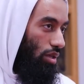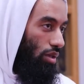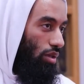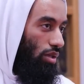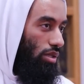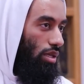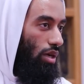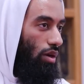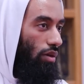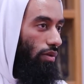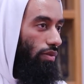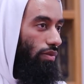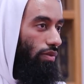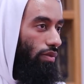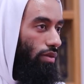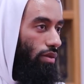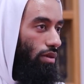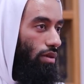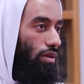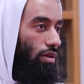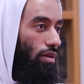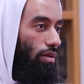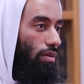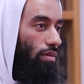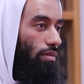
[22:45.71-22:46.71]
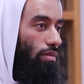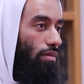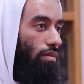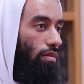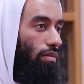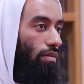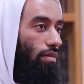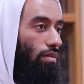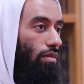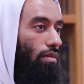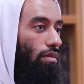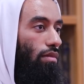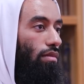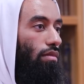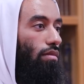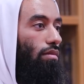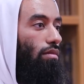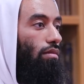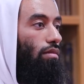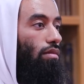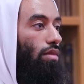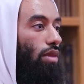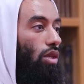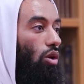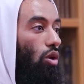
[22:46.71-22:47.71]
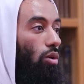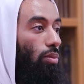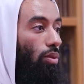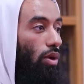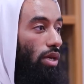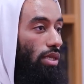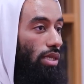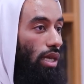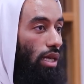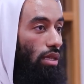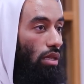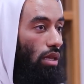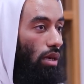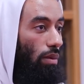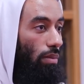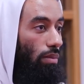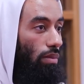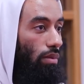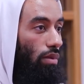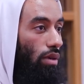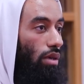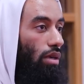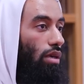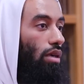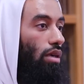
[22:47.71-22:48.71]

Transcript: Yourself? Who put his hand up?